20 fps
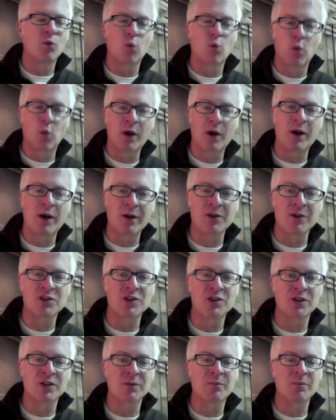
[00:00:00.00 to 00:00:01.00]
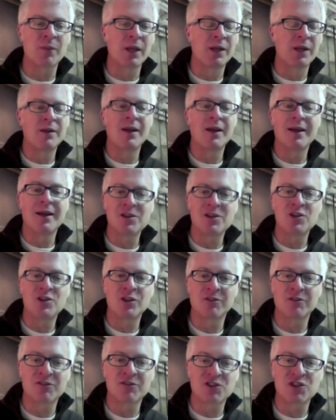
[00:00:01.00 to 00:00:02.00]
warehousing,
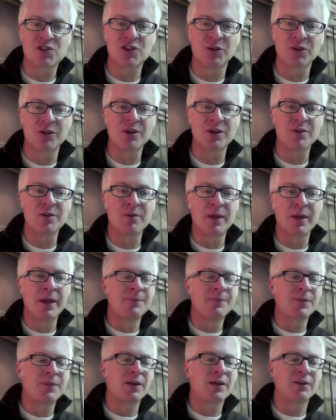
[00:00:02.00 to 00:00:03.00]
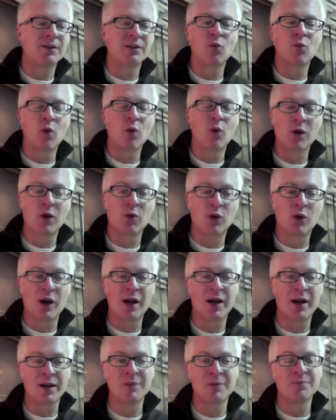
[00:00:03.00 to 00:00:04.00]
aging facility. And then while we're
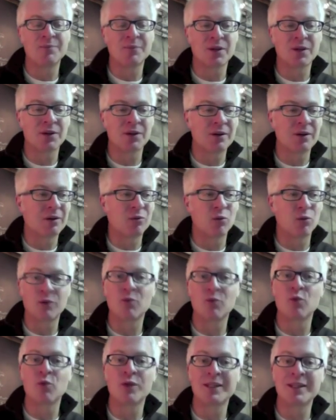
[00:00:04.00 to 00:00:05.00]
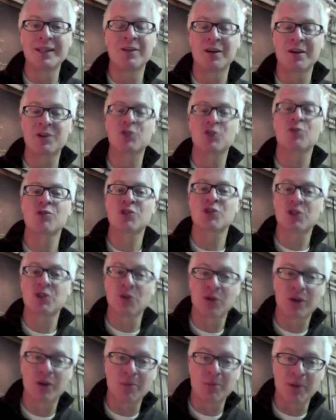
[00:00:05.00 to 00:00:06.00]
at it, we need extra
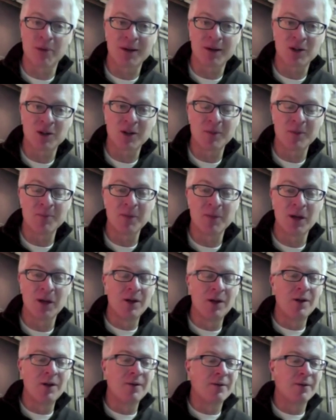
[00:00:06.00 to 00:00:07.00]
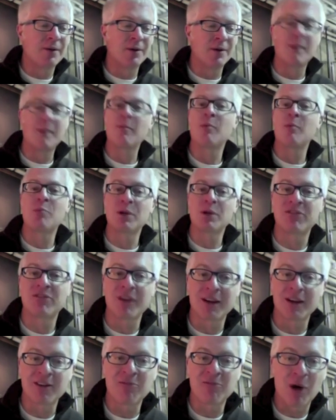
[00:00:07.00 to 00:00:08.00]
still capacity. I'm a big
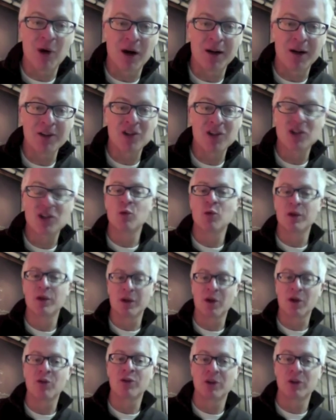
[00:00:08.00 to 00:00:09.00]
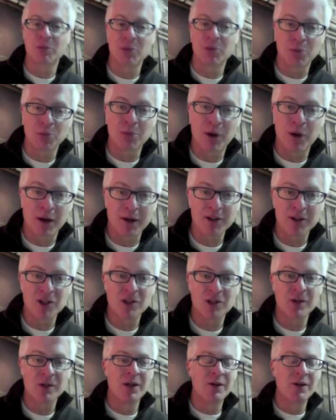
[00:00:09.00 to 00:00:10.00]
fan of pots, so we are going to build pots.